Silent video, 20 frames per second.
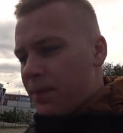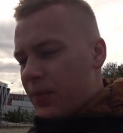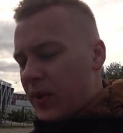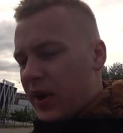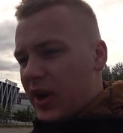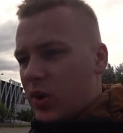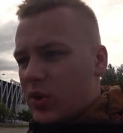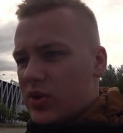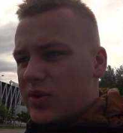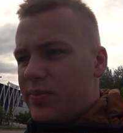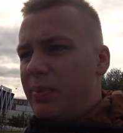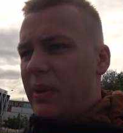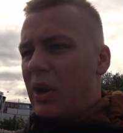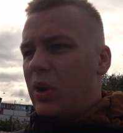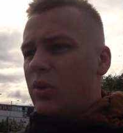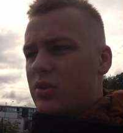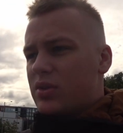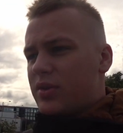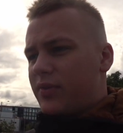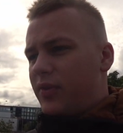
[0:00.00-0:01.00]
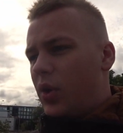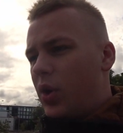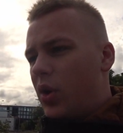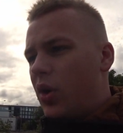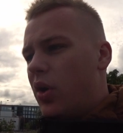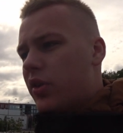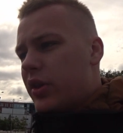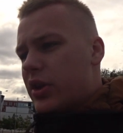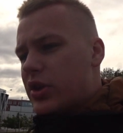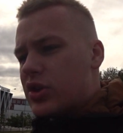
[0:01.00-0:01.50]
and it was built
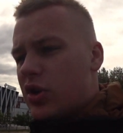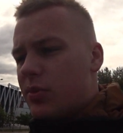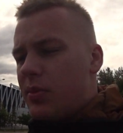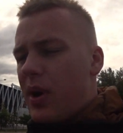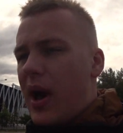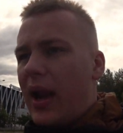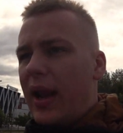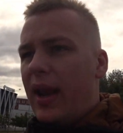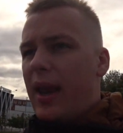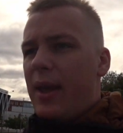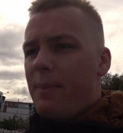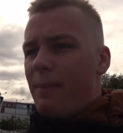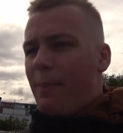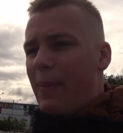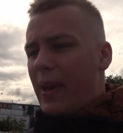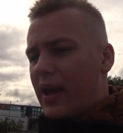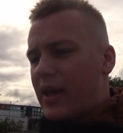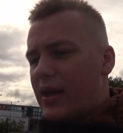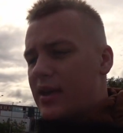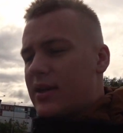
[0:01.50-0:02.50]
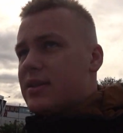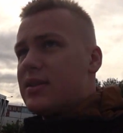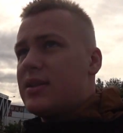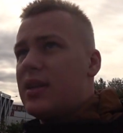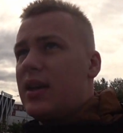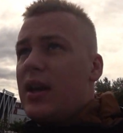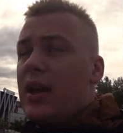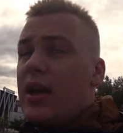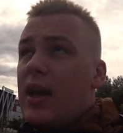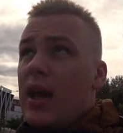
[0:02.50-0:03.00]
for the Summer Olympics
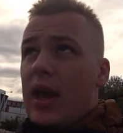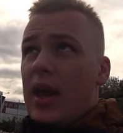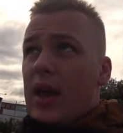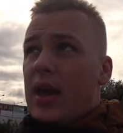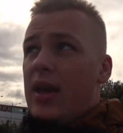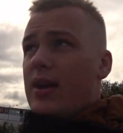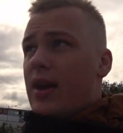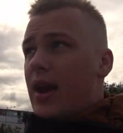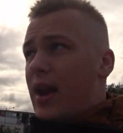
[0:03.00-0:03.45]
in